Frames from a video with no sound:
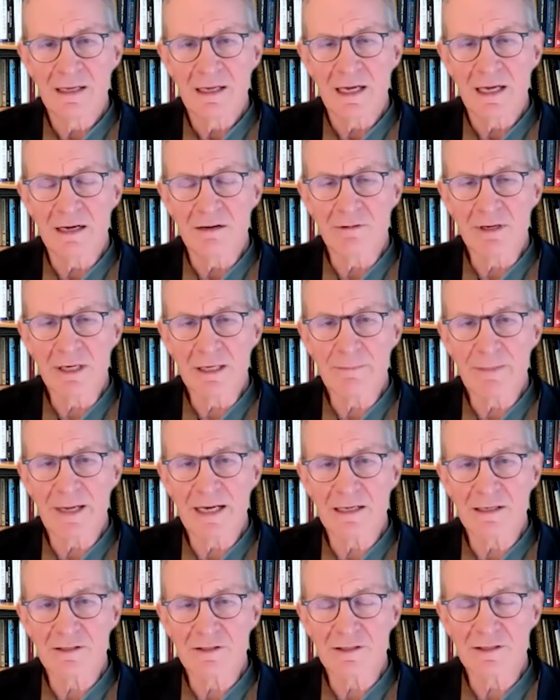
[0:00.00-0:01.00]
And it really made
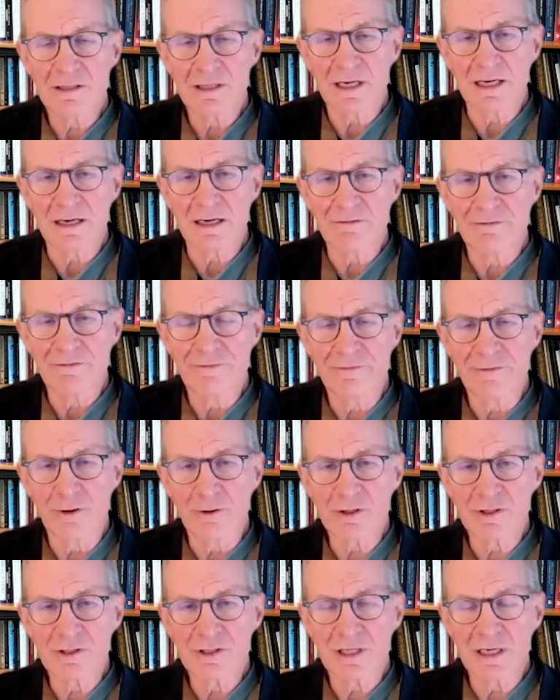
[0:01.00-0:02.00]
us
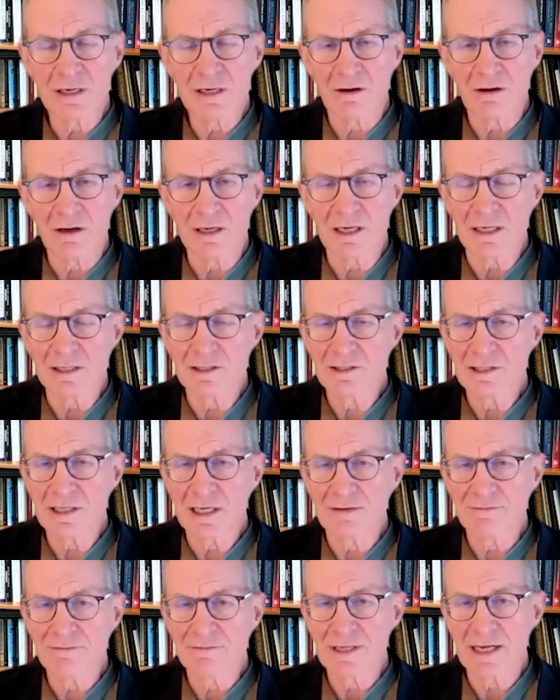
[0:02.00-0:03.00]
focus in on a
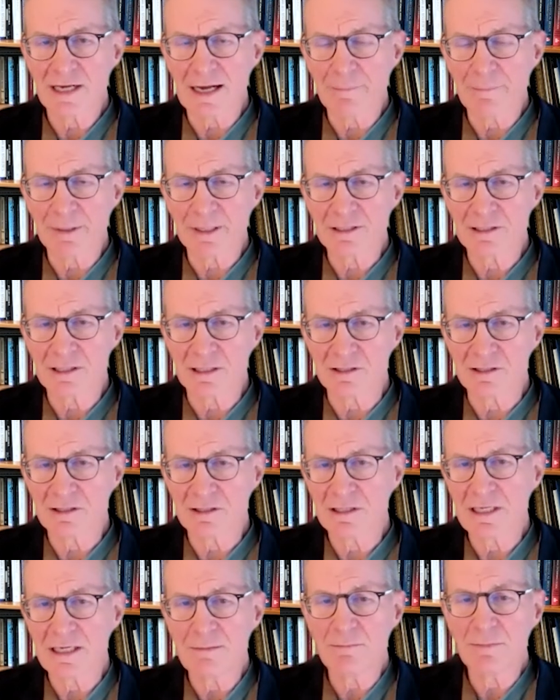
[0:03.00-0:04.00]
set of topics that
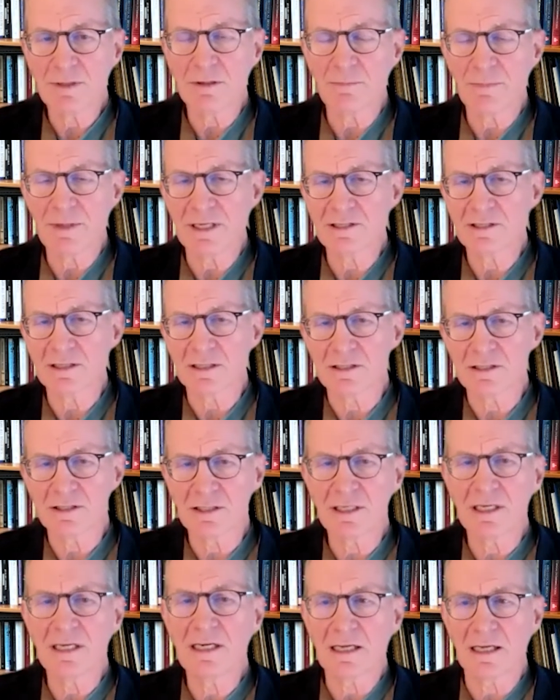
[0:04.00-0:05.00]
seemed to be
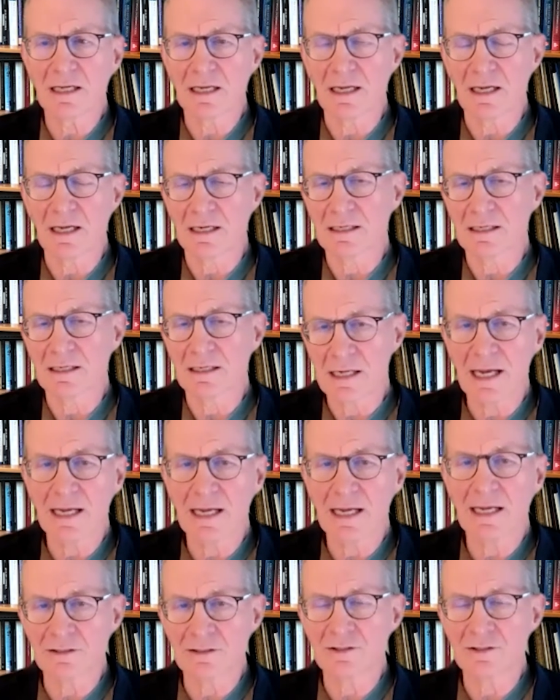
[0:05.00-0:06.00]
succeeding in
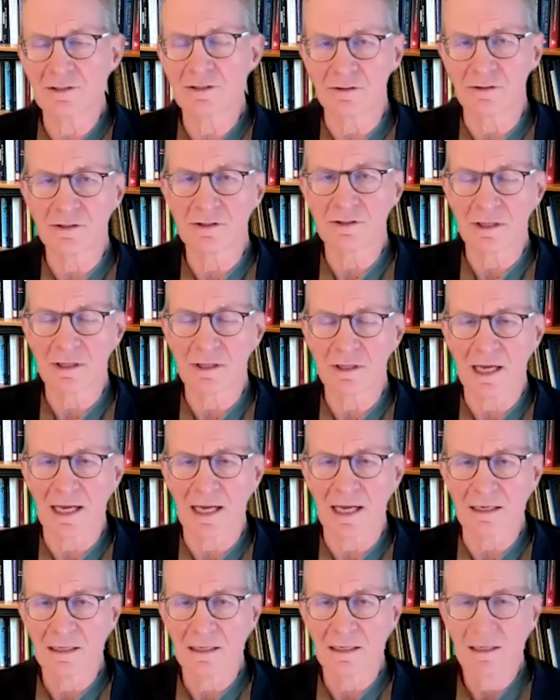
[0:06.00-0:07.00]
taking students to
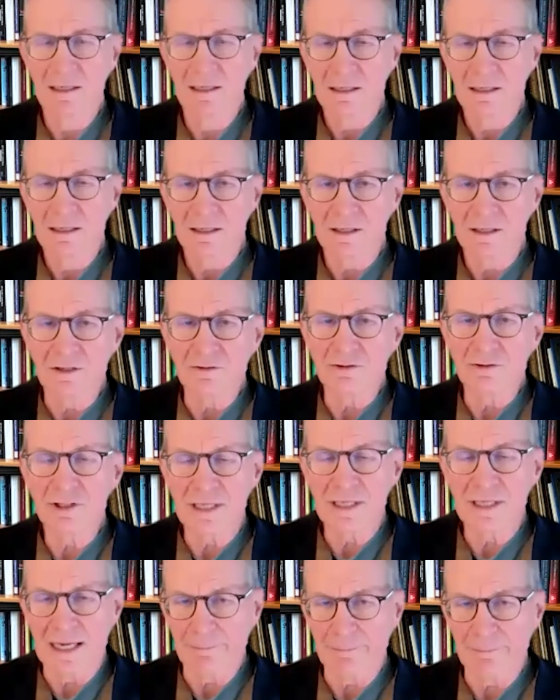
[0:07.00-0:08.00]
that new
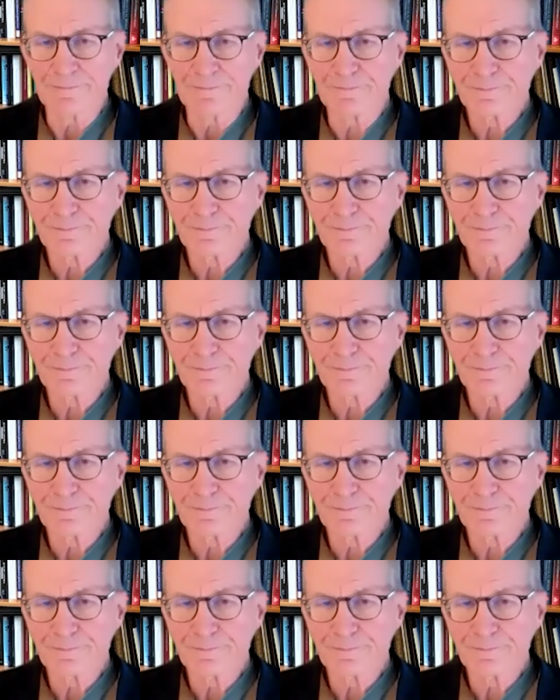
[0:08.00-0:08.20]
step.